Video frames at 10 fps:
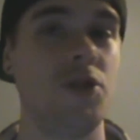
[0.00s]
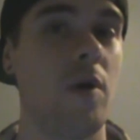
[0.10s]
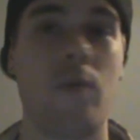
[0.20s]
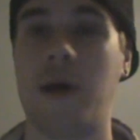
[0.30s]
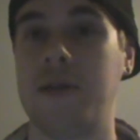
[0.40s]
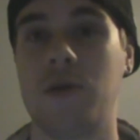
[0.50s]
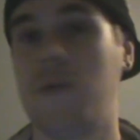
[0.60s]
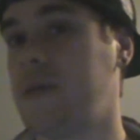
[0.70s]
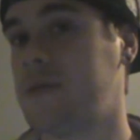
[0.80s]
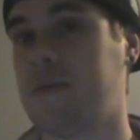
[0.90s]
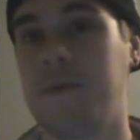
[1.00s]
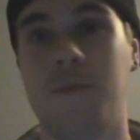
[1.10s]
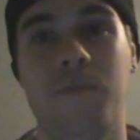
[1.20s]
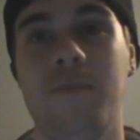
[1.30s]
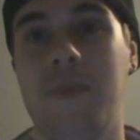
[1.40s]
and Joey Ryan's always
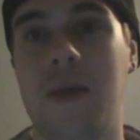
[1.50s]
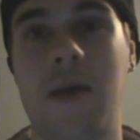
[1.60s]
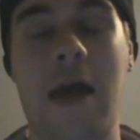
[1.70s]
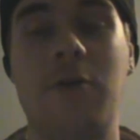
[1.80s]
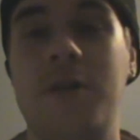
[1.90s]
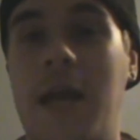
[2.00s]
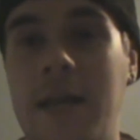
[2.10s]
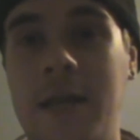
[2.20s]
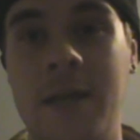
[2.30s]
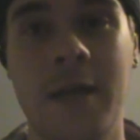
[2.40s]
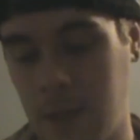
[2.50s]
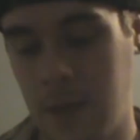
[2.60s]
entertaining.